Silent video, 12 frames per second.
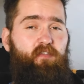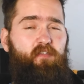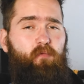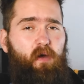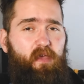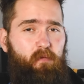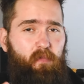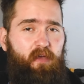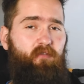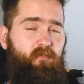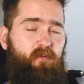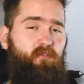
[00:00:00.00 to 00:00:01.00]
This is where your
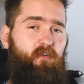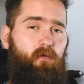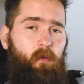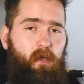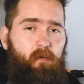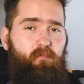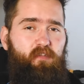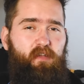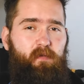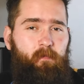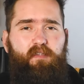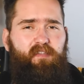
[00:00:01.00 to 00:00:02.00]
microcontroller comes
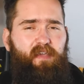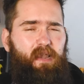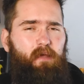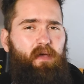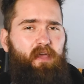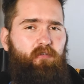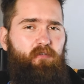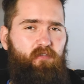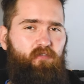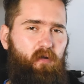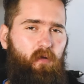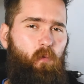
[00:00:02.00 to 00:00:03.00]
in. To tell a
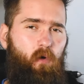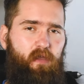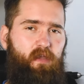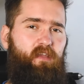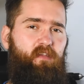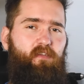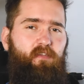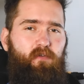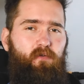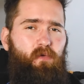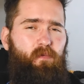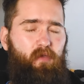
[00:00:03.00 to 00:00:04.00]
microcontroller what it needs to
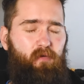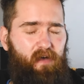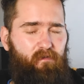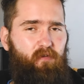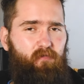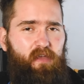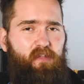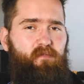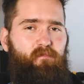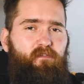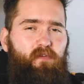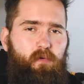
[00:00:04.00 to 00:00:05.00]
do, you have to write
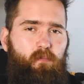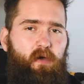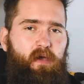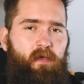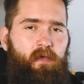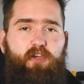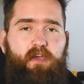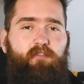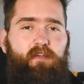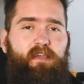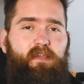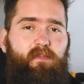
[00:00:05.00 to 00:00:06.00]
some firmware.
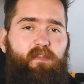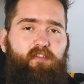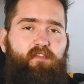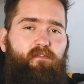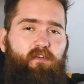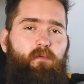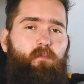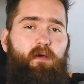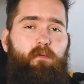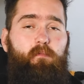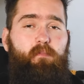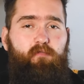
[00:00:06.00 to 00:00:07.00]
Generally, this
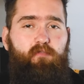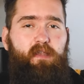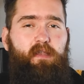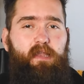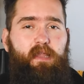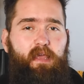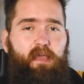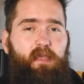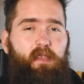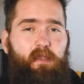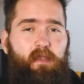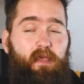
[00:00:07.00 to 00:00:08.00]
firmware will be written
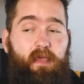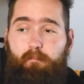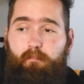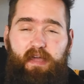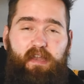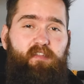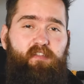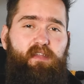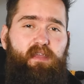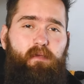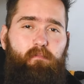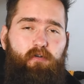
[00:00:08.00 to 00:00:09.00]
in embedded
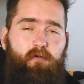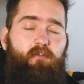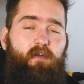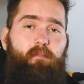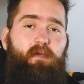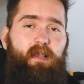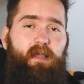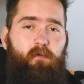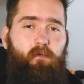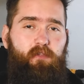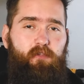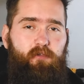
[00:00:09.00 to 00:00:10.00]
C programming
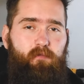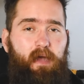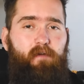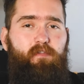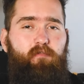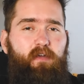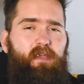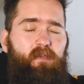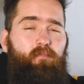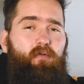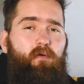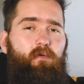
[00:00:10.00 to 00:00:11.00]
language. After writing
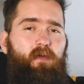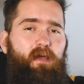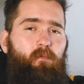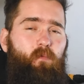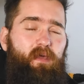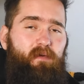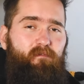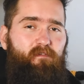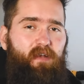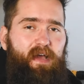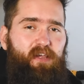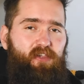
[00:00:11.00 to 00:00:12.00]
a program, we can
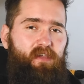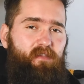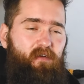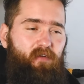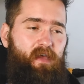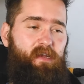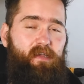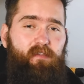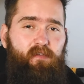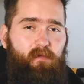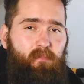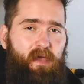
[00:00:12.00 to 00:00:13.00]
flash it directly
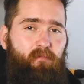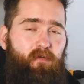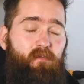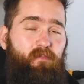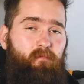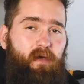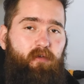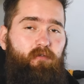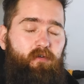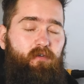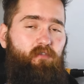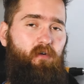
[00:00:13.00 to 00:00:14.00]
to the memory of the
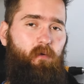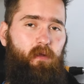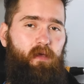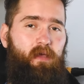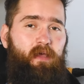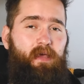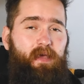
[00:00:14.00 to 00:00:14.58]
microcontroller,